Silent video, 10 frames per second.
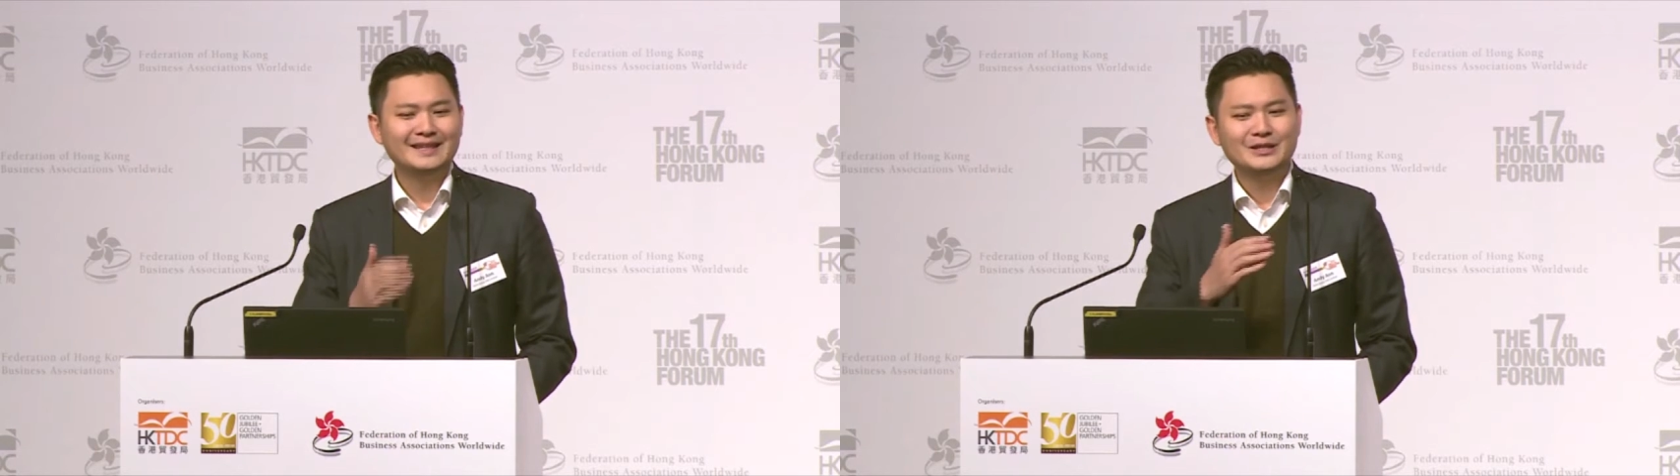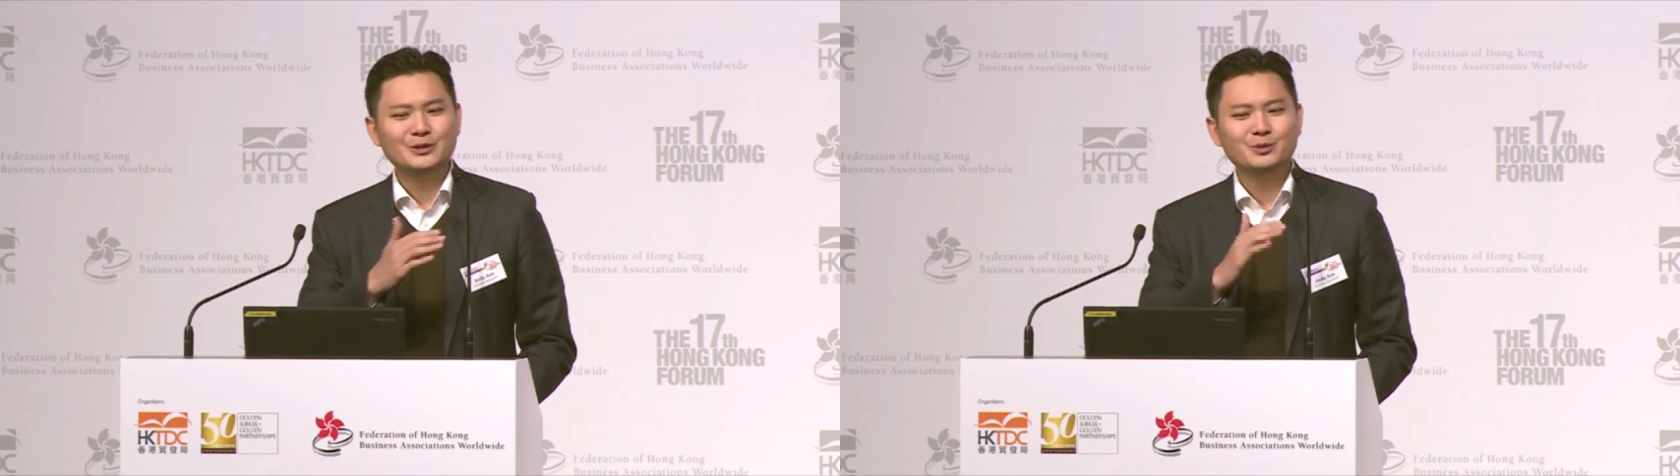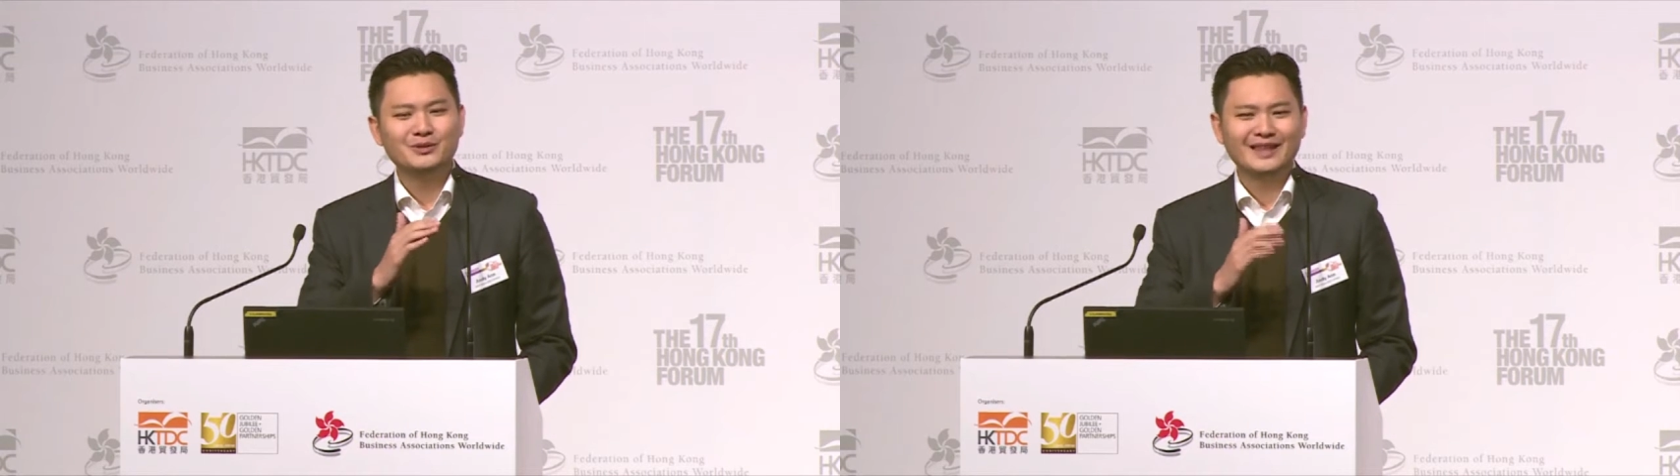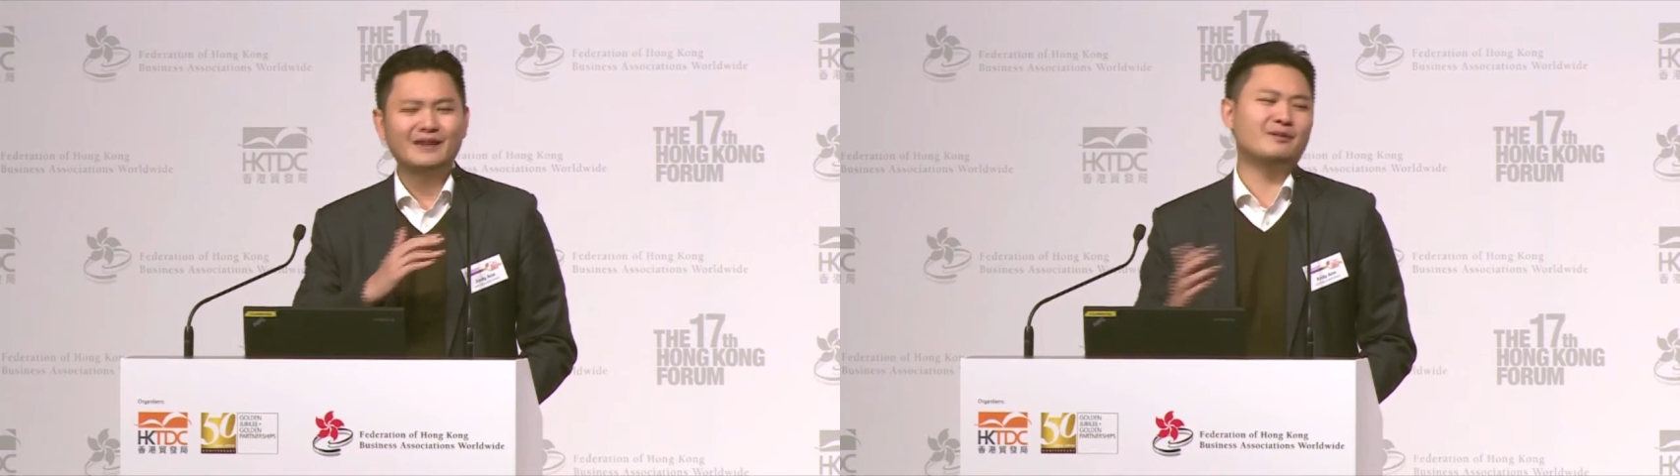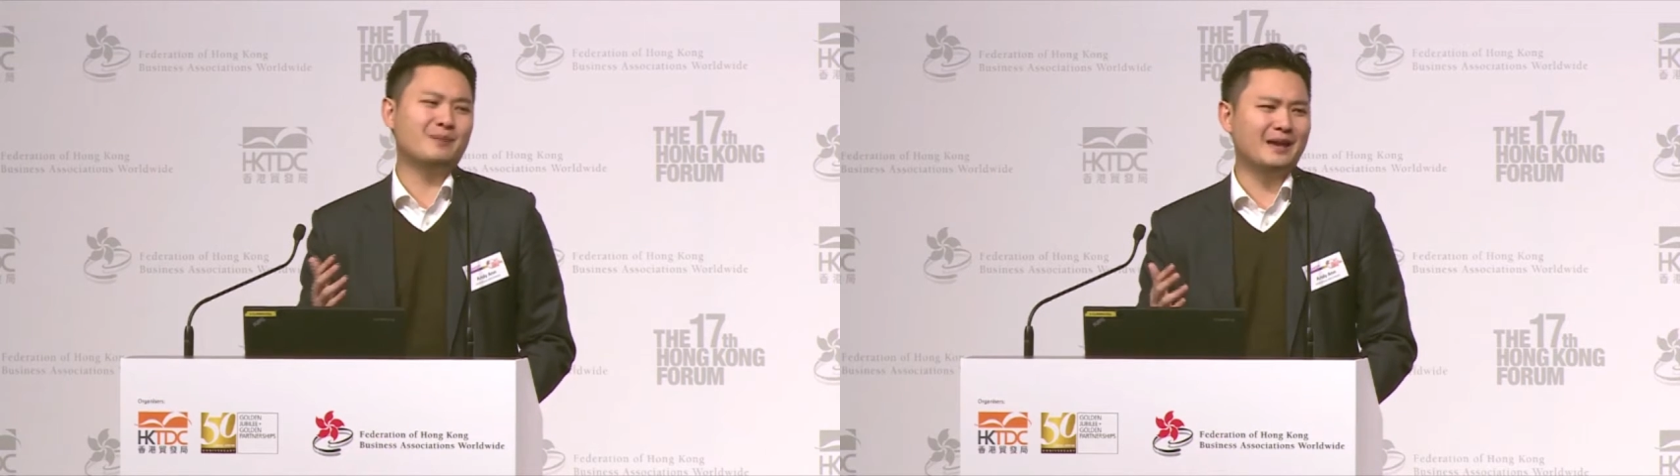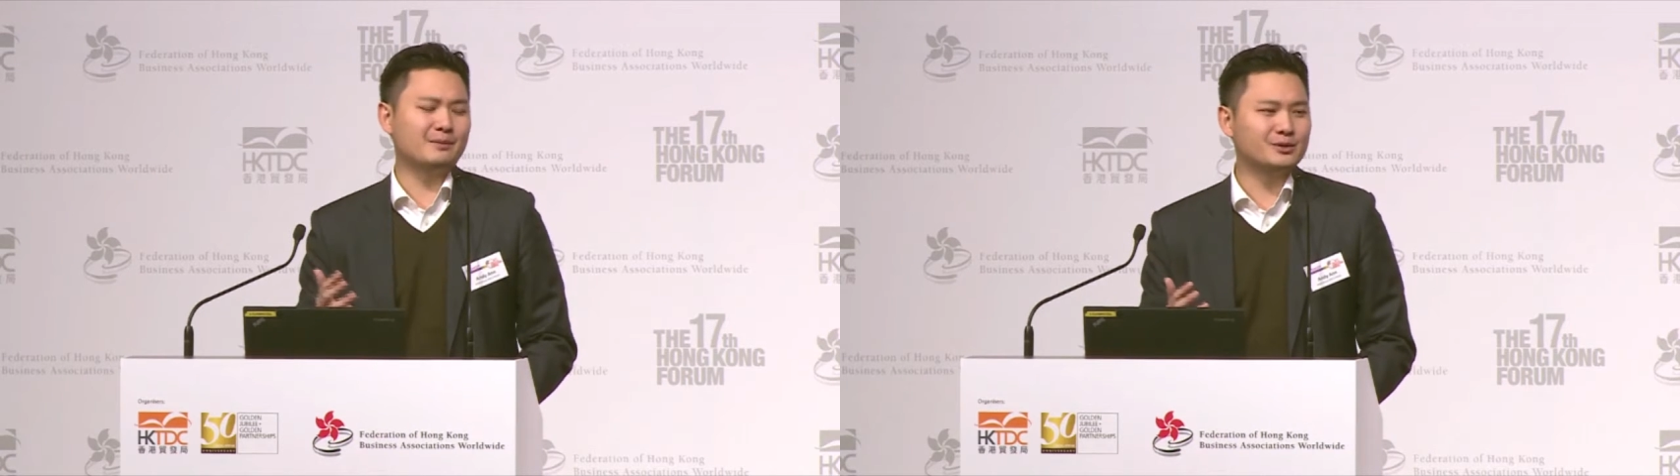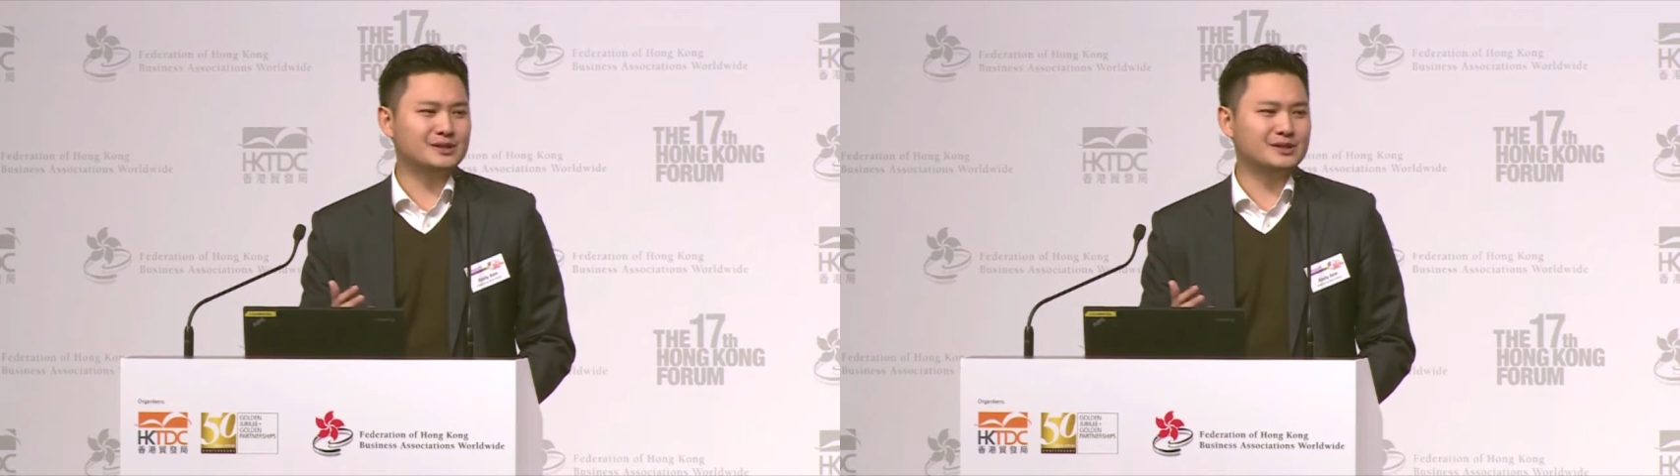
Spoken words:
you will never be able to